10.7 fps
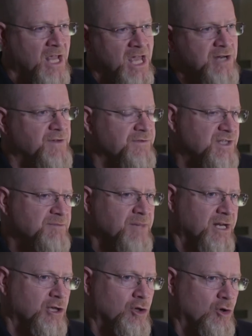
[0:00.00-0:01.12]
And if you have
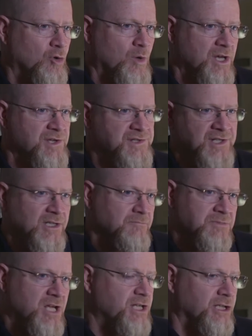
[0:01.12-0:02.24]
somebody who is
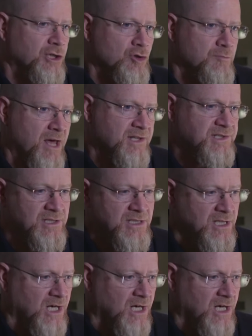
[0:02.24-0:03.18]
taking a new medicine,